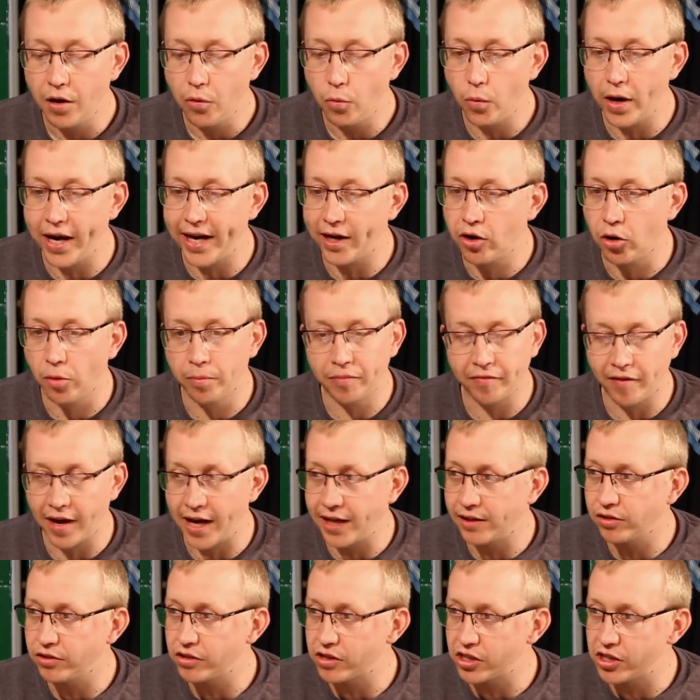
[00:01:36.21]
World Cup
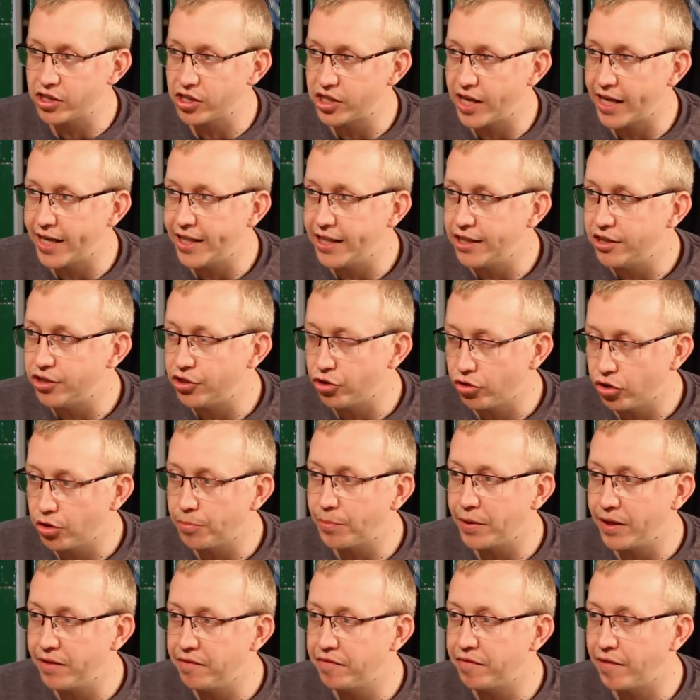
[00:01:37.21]
finals as stage,
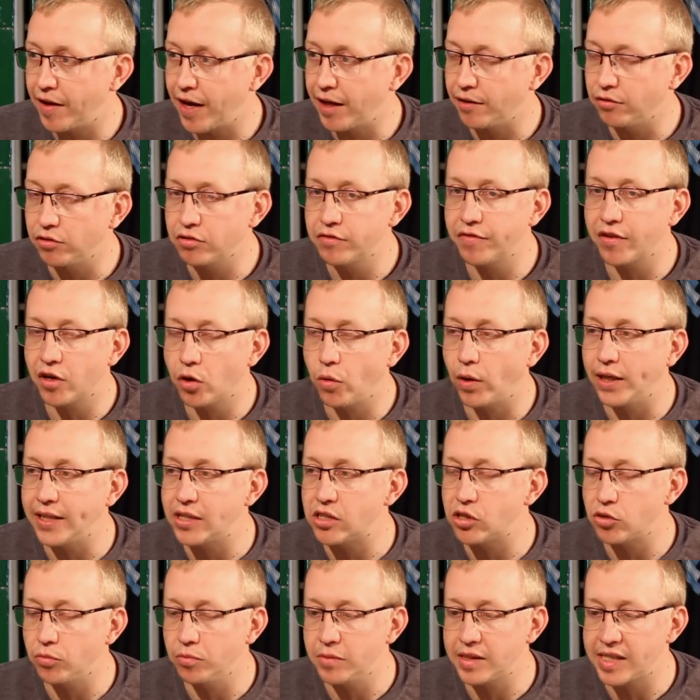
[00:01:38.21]
European finals for
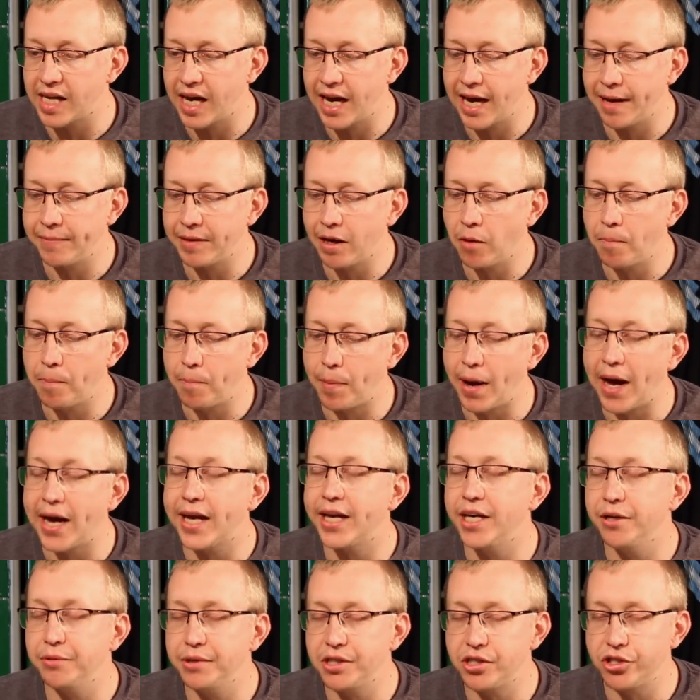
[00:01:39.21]
quite some time. Now,
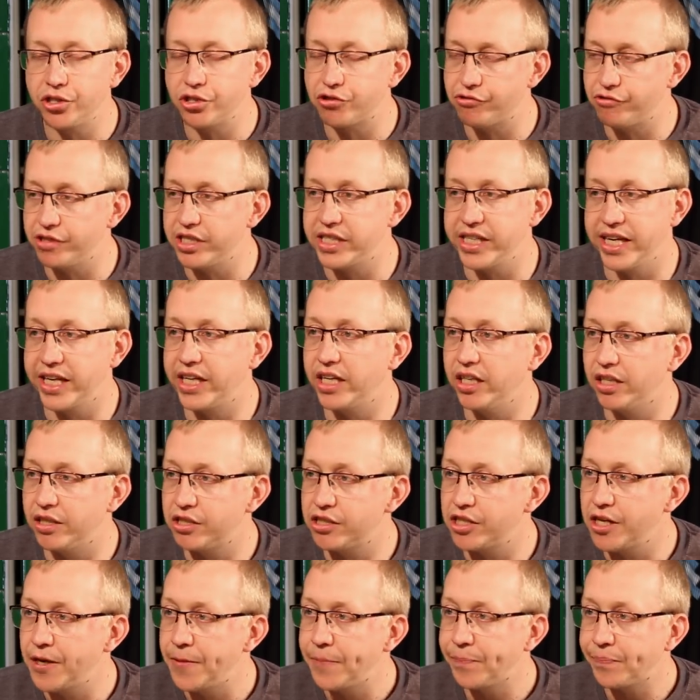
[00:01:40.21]
Baku is just
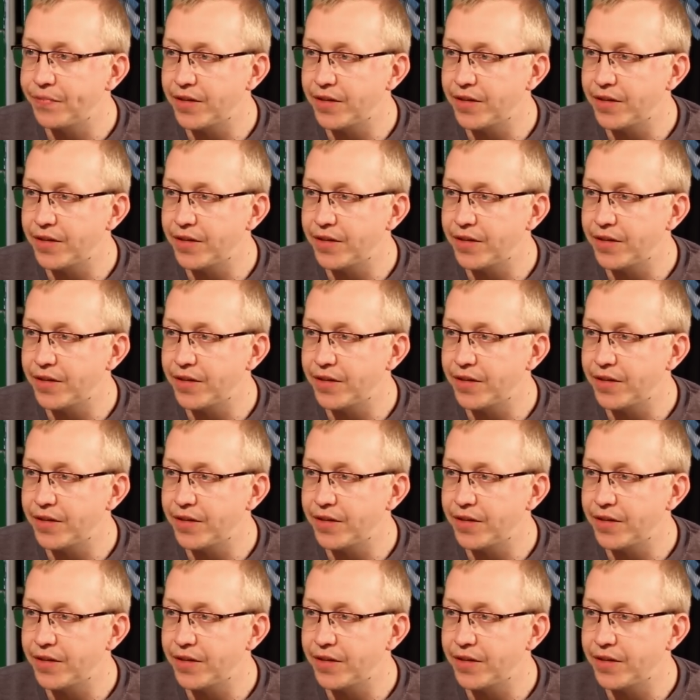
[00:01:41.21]
ridiculous.